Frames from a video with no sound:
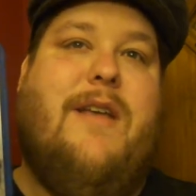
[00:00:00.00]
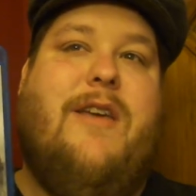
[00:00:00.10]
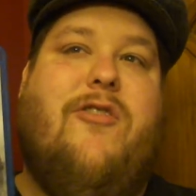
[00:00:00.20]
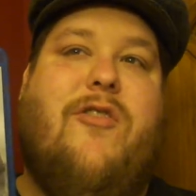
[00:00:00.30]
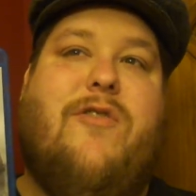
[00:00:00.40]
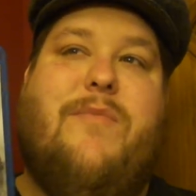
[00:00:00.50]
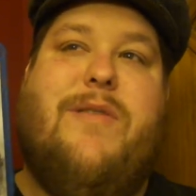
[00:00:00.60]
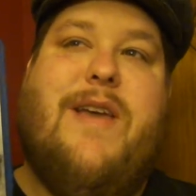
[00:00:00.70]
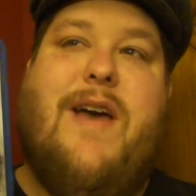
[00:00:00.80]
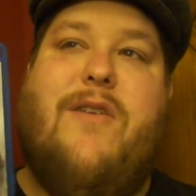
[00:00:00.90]
he shows them
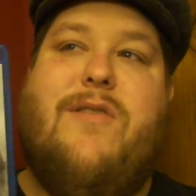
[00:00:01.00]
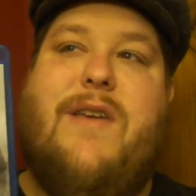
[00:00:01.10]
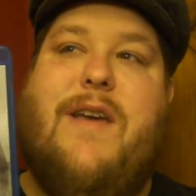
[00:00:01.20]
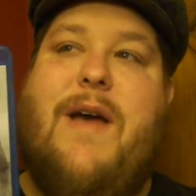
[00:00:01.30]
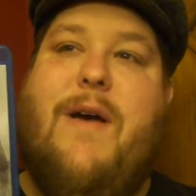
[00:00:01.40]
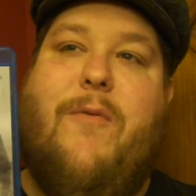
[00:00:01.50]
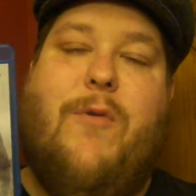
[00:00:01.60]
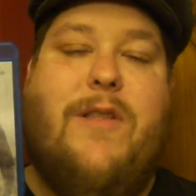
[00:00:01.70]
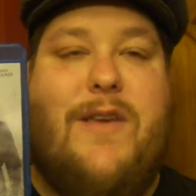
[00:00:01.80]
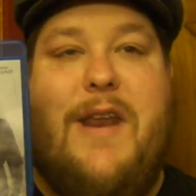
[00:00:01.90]
his house, like how
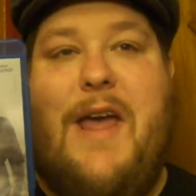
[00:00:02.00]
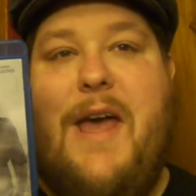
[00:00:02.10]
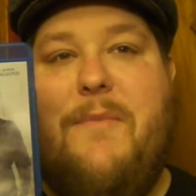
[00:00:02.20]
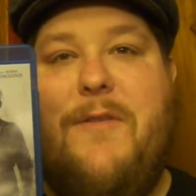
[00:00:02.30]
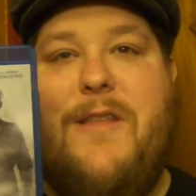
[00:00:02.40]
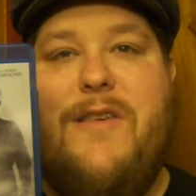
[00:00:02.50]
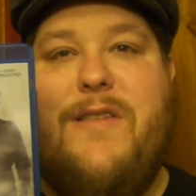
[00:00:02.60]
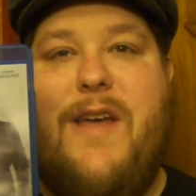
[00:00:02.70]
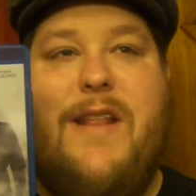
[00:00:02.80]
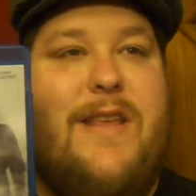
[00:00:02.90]
what's going to happen this
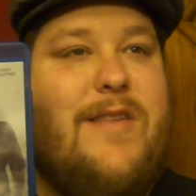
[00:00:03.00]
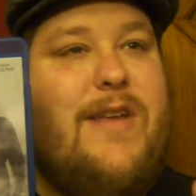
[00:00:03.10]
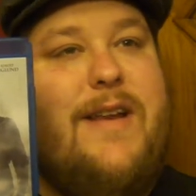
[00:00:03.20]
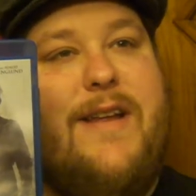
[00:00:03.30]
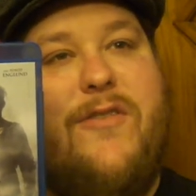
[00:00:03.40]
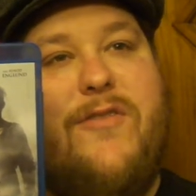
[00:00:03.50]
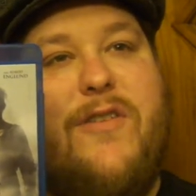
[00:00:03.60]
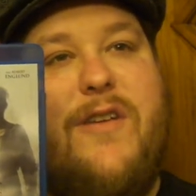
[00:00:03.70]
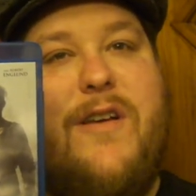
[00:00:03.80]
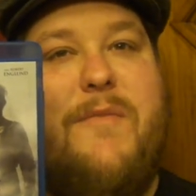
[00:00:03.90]
night. These teenagers are
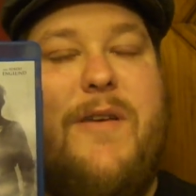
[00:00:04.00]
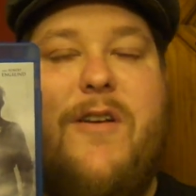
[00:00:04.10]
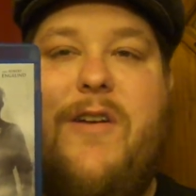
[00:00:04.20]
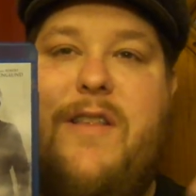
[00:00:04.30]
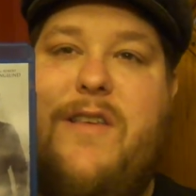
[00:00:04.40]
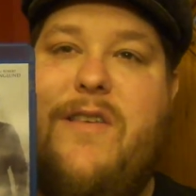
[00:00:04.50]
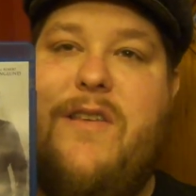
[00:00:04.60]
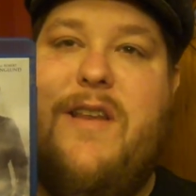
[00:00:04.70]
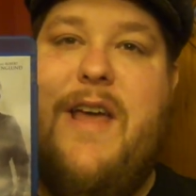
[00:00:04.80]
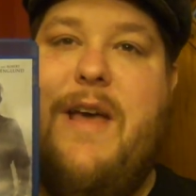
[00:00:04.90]
going to come here, and this is
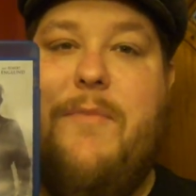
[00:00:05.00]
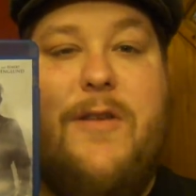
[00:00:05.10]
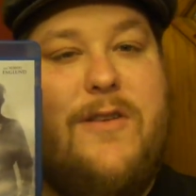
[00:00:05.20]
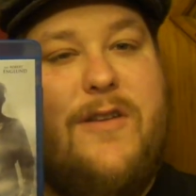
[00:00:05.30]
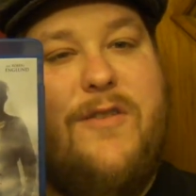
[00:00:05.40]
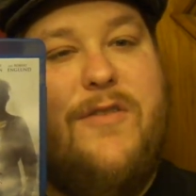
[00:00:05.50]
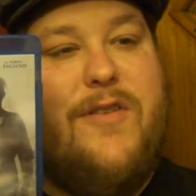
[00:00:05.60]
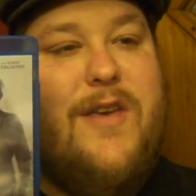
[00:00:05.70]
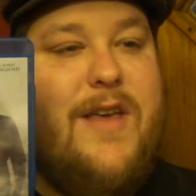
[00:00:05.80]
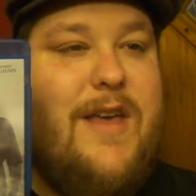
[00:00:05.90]
going to happen. He's going to do
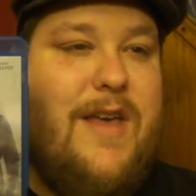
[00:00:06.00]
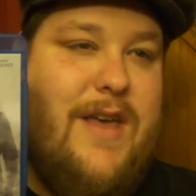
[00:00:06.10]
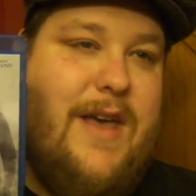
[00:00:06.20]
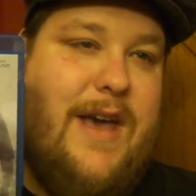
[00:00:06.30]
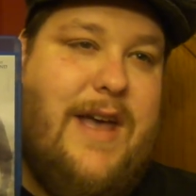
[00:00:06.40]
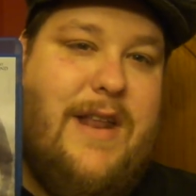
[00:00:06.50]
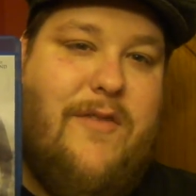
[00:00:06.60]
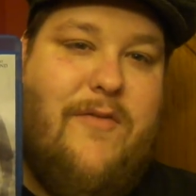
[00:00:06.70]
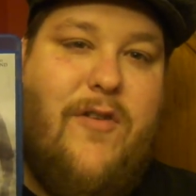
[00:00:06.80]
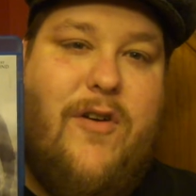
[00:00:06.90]
this. And
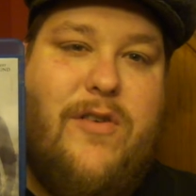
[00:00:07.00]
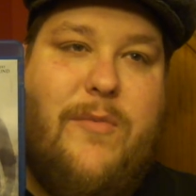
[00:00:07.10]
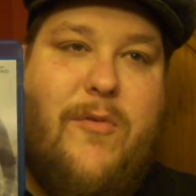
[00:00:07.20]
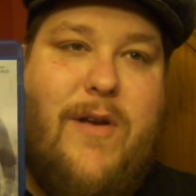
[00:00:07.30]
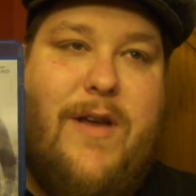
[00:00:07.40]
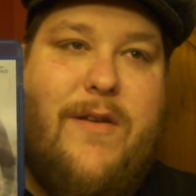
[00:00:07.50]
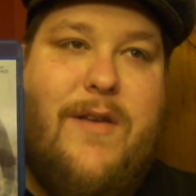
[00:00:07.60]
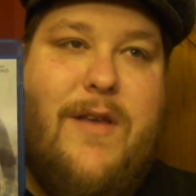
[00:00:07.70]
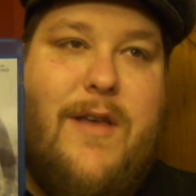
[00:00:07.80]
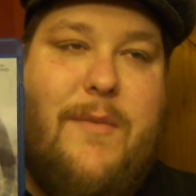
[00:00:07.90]
it follows them around.
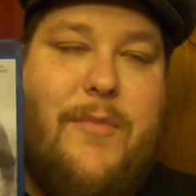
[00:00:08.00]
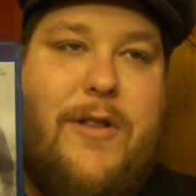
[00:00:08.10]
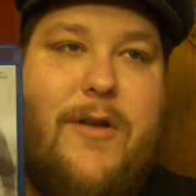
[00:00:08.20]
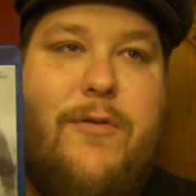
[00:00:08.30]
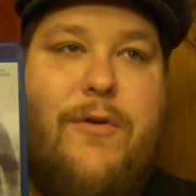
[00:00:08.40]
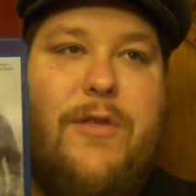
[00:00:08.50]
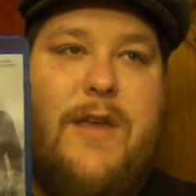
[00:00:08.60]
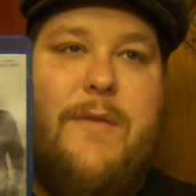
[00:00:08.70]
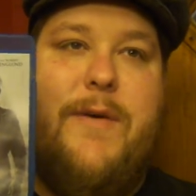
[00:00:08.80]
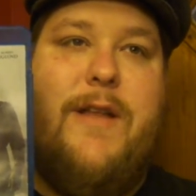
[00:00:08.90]
But the cool
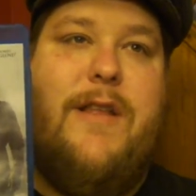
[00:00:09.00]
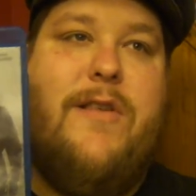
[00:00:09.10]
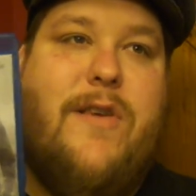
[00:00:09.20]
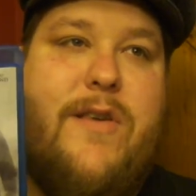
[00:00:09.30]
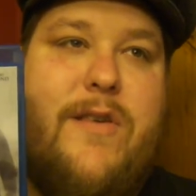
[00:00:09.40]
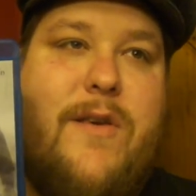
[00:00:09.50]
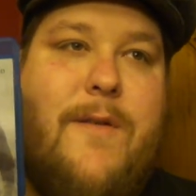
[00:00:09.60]
thing about this is,